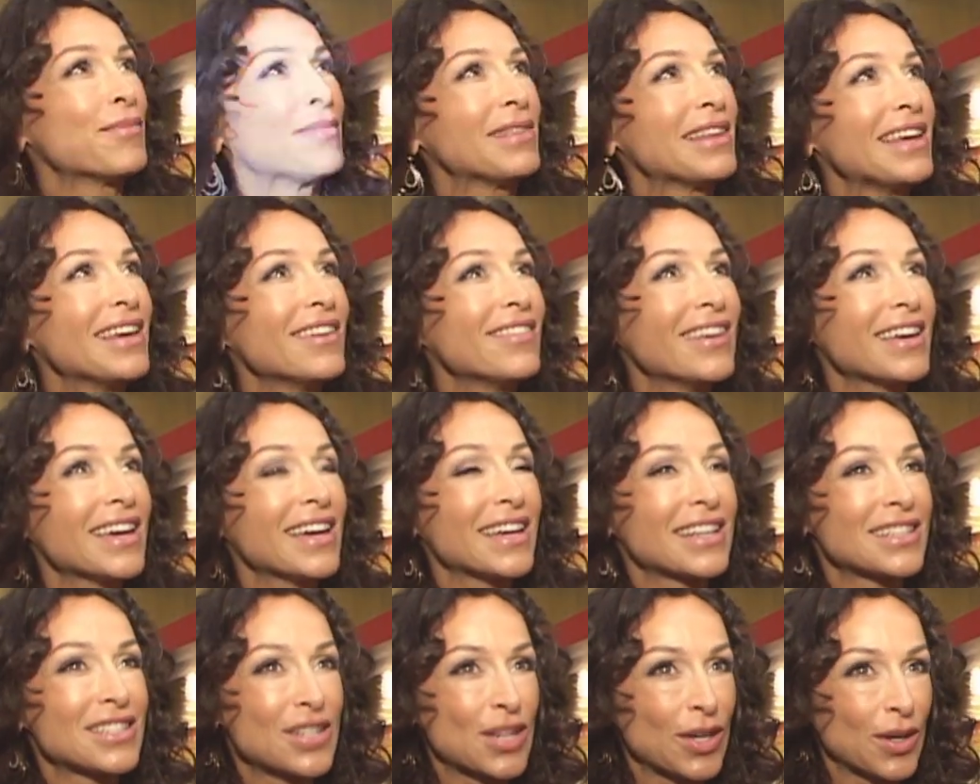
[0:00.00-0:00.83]
I'm
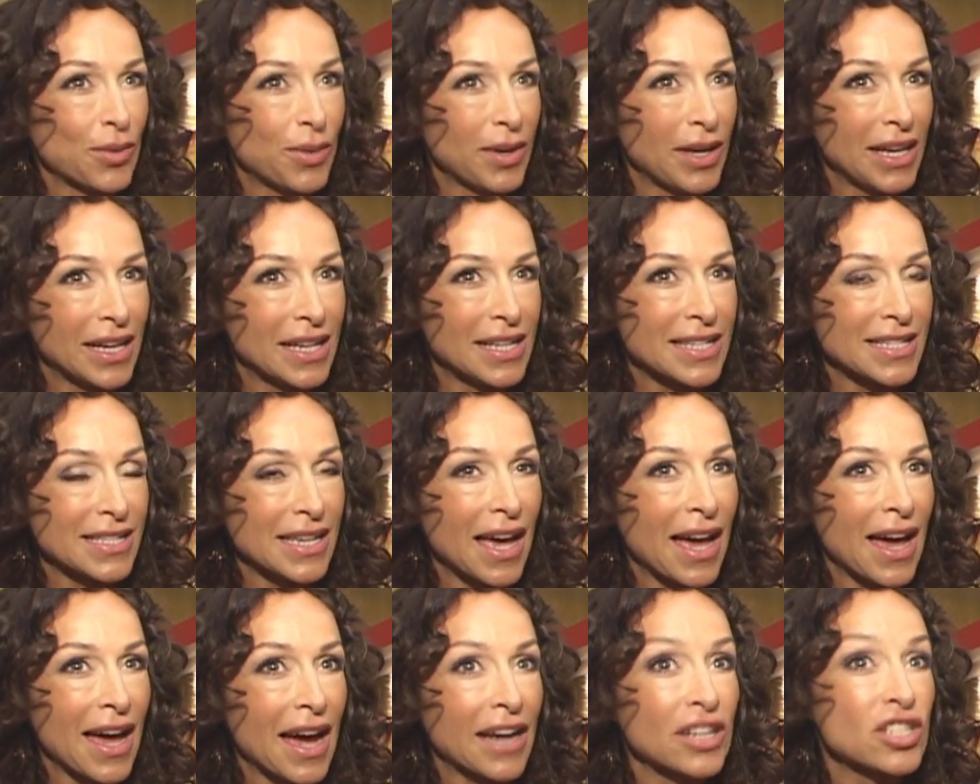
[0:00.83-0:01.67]
leaving in two weeks.
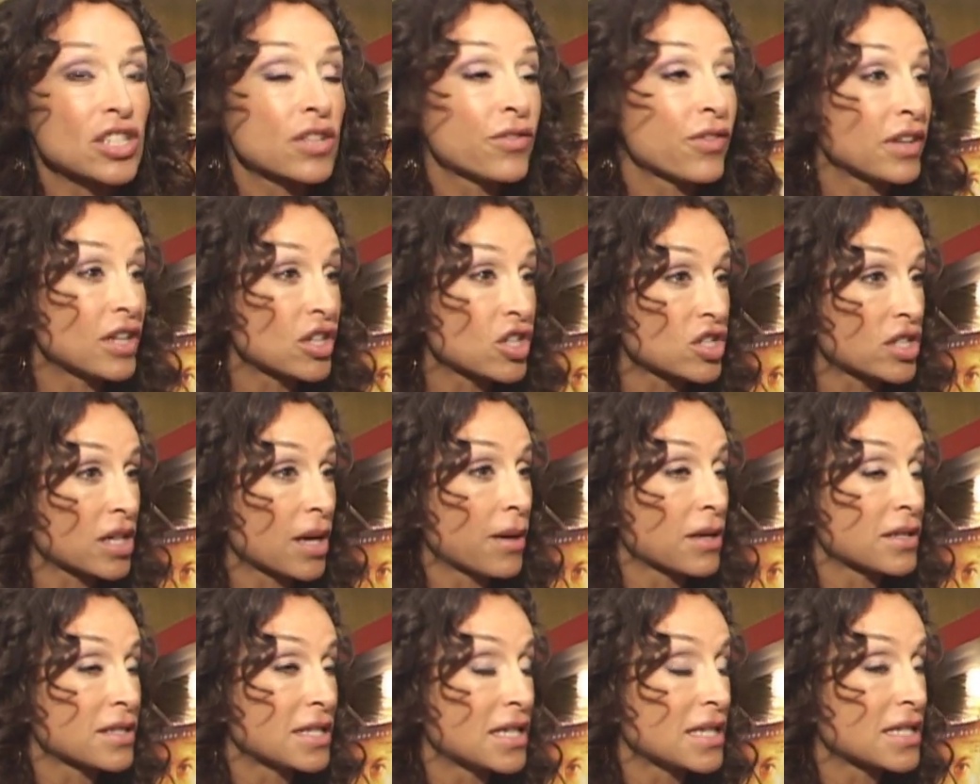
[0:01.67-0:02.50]
Uh, I just finished
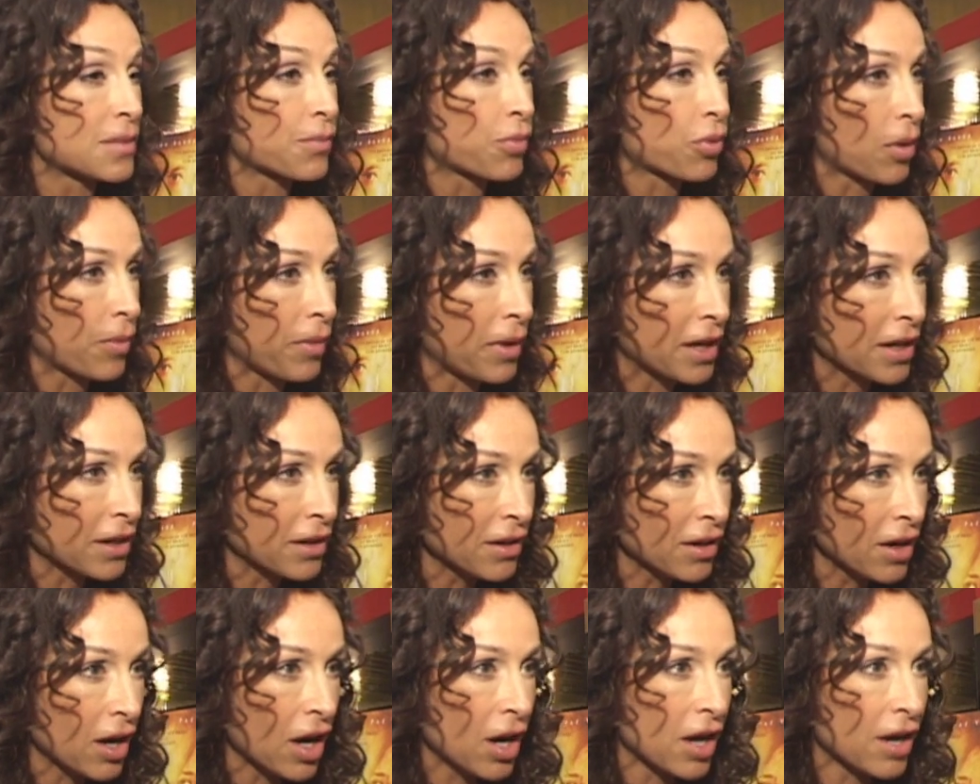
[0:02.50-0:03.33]
a season
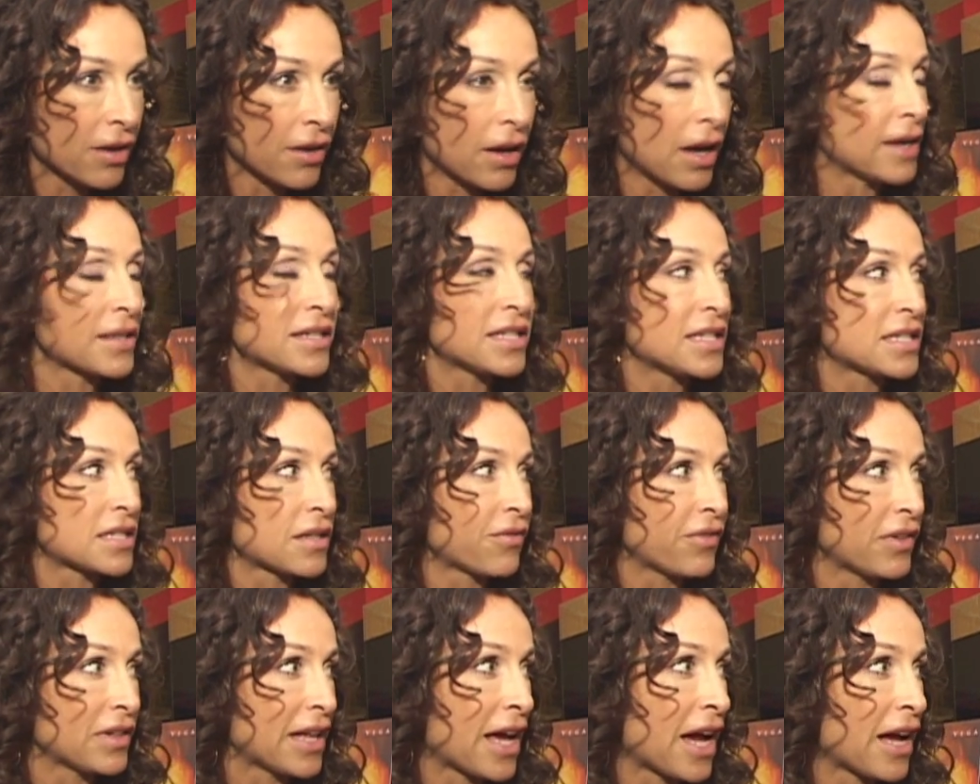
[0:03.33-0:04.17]
premiere, uh, a
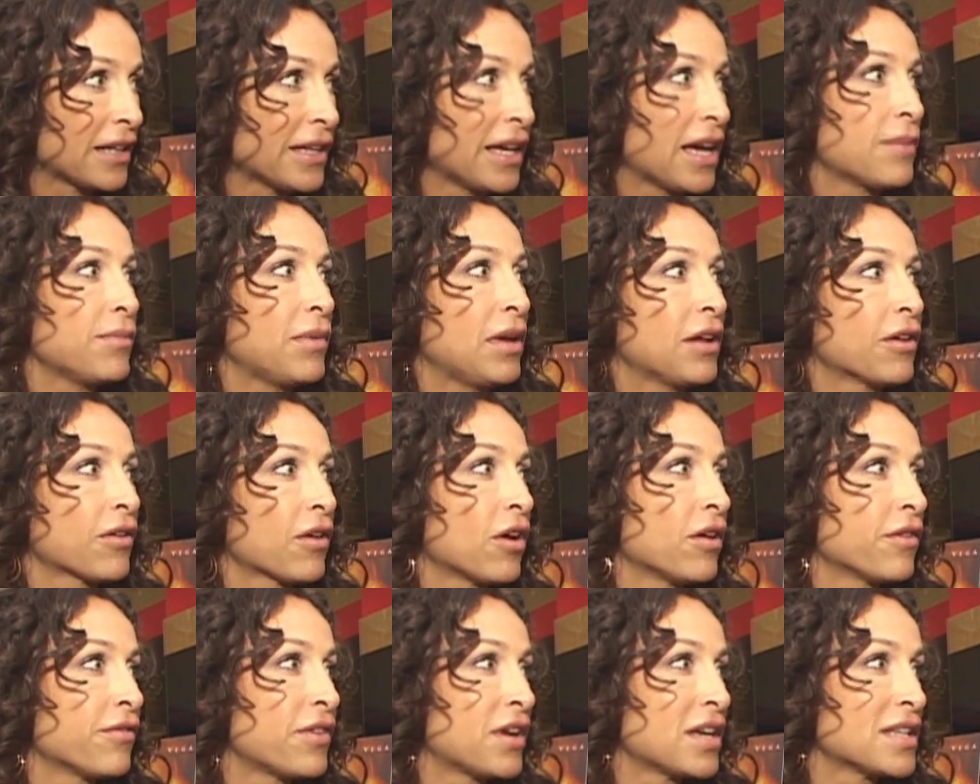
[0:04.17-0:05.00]
season finale, I mean,
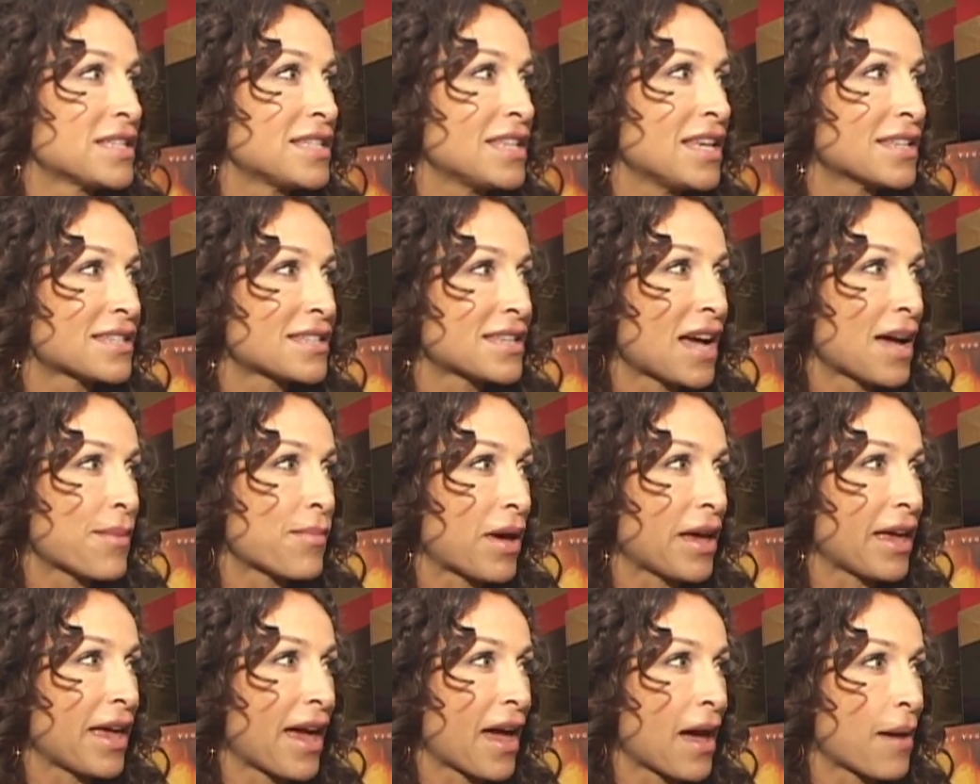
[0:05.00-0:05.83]
of uh, CSI
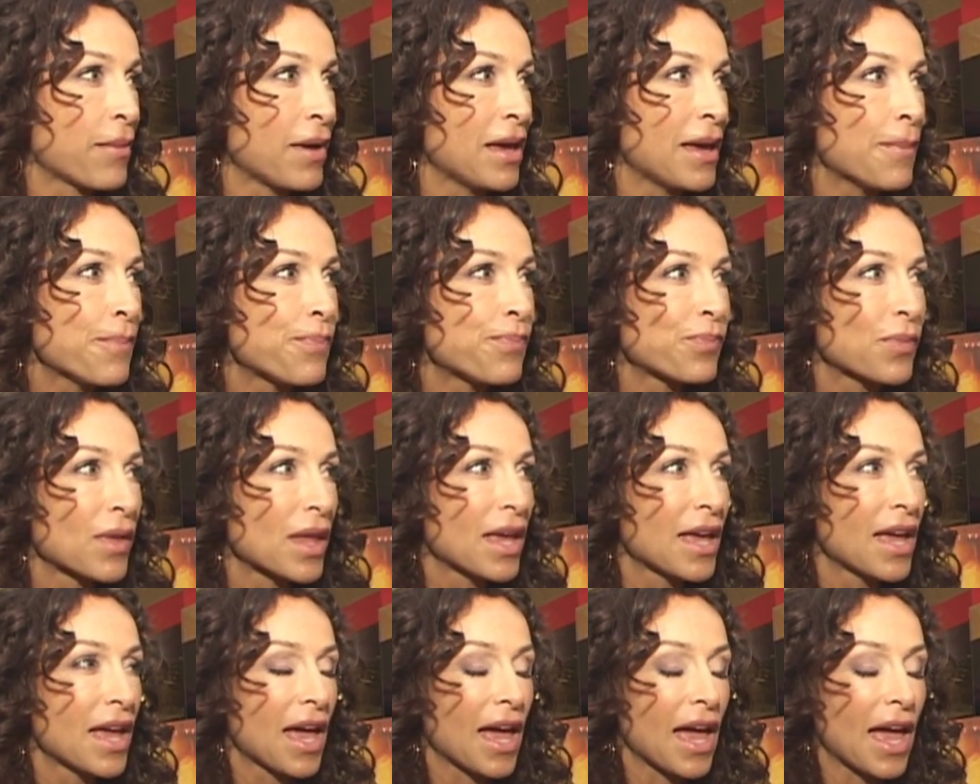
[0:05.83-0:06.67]
Miami
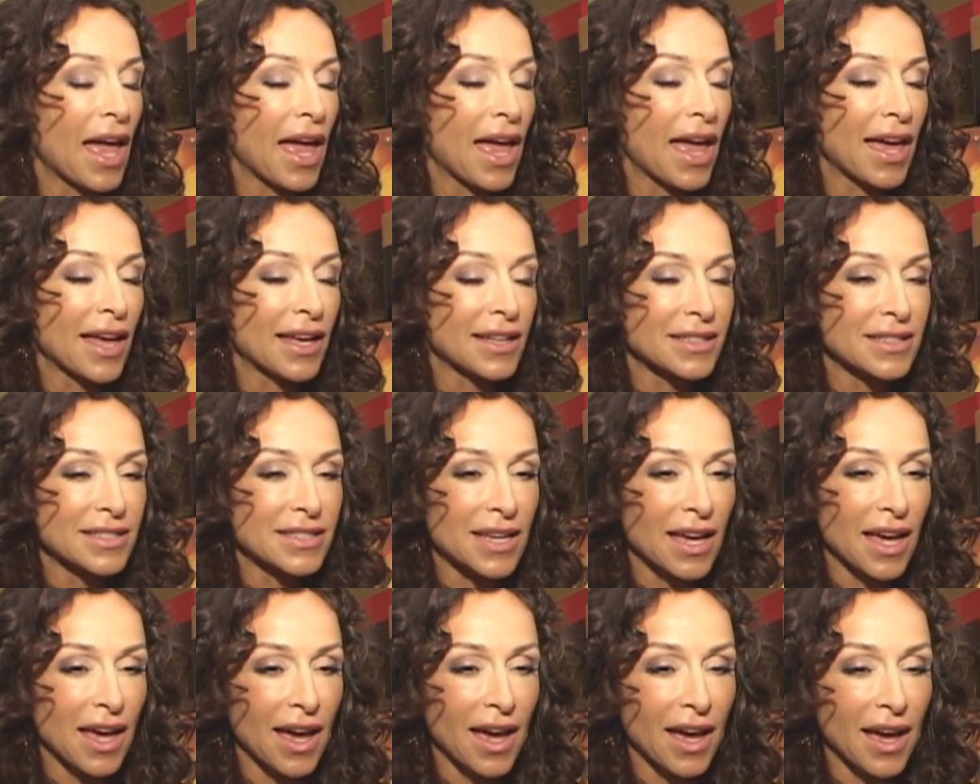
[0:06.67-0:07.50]

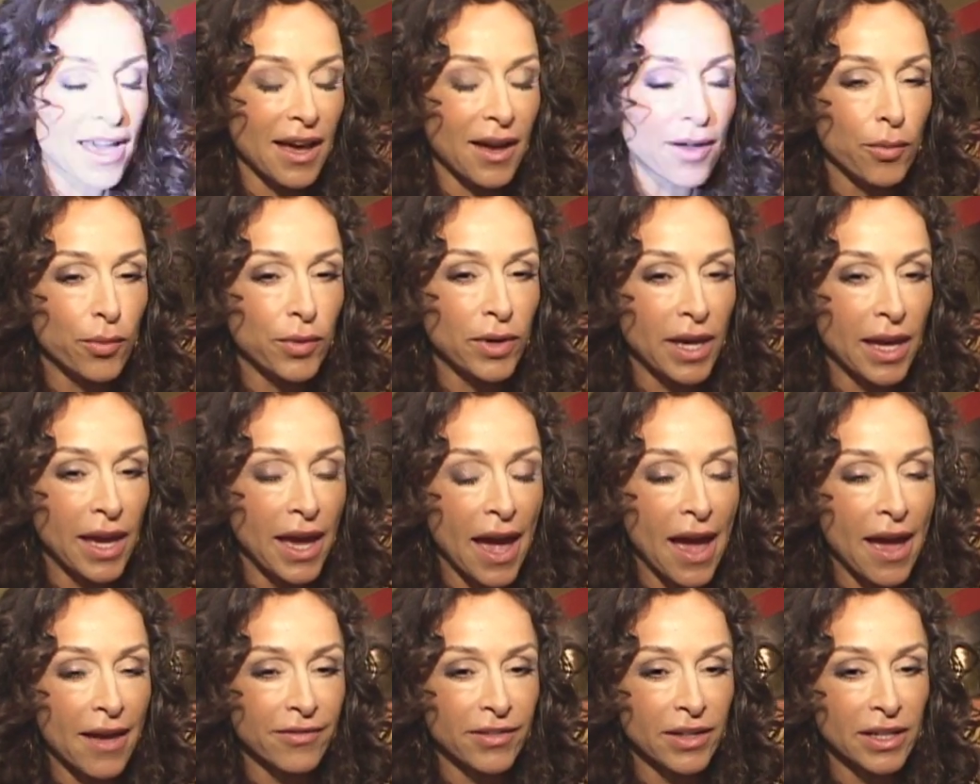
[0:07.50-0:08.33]
and uh, we're
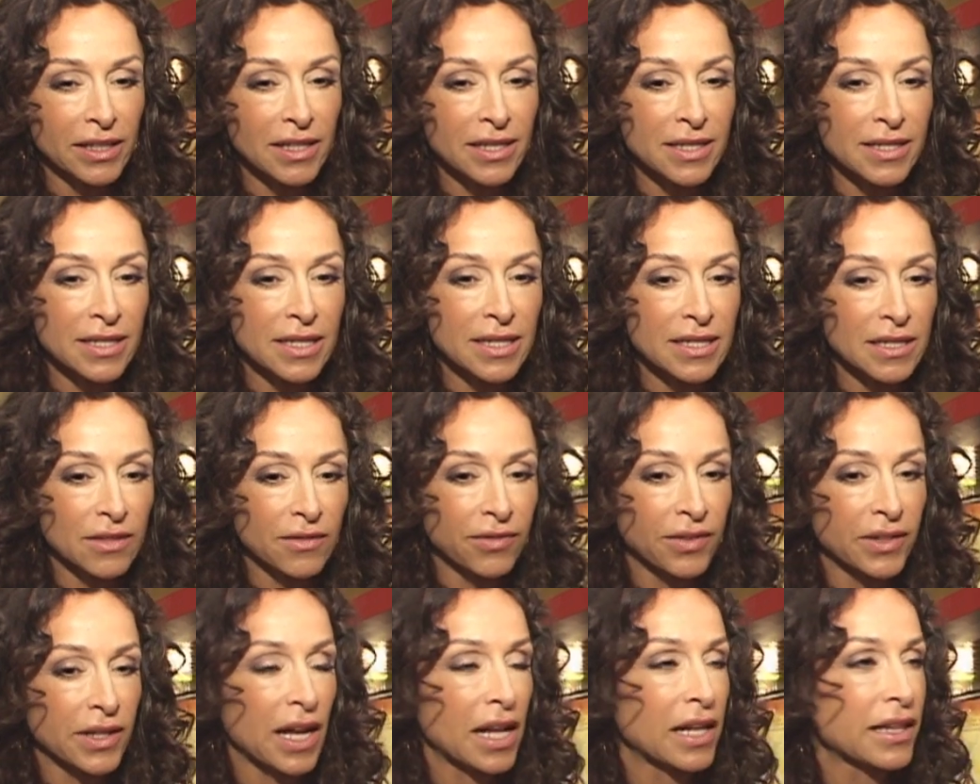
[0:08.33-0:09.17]
having the season
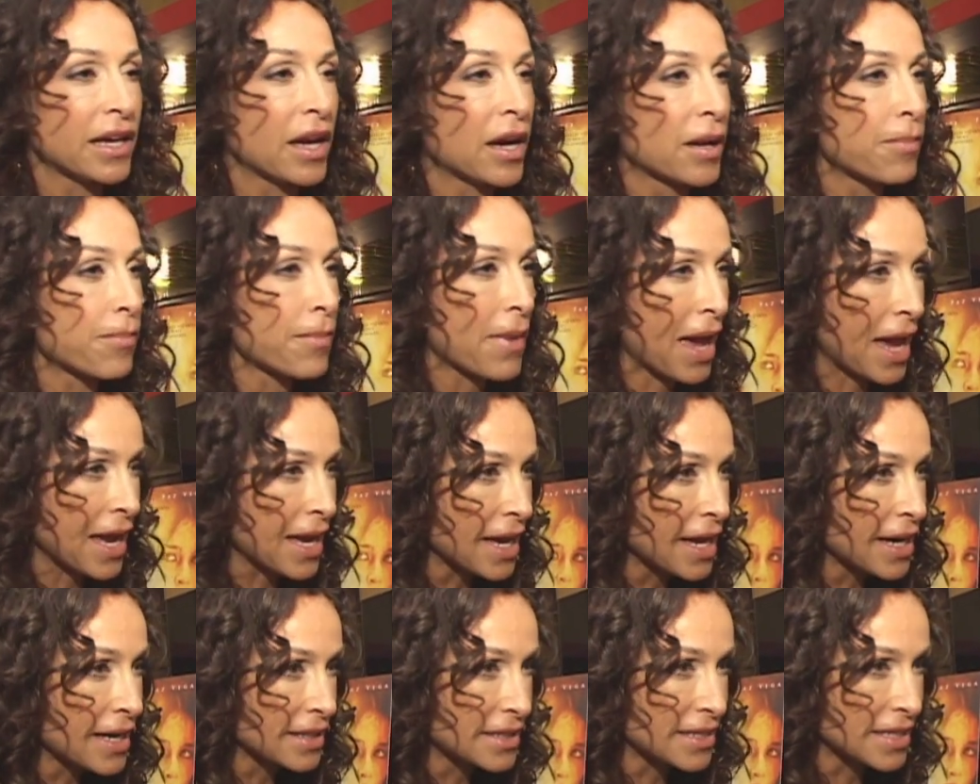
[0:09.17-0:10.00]
finale on
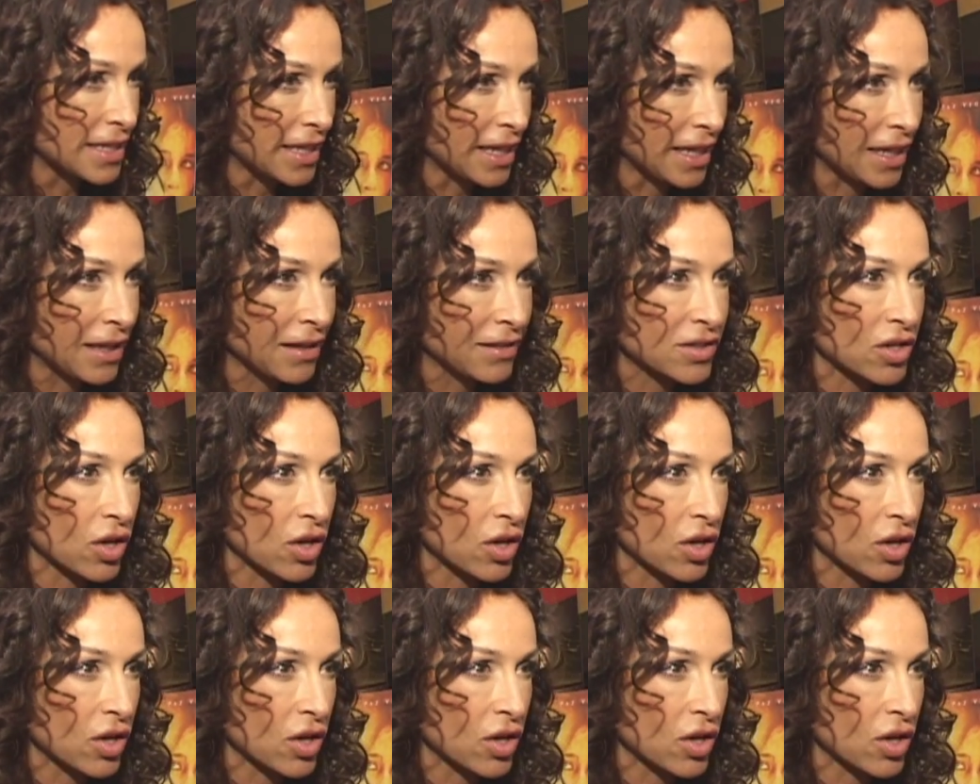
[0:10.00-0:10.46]
May 18th.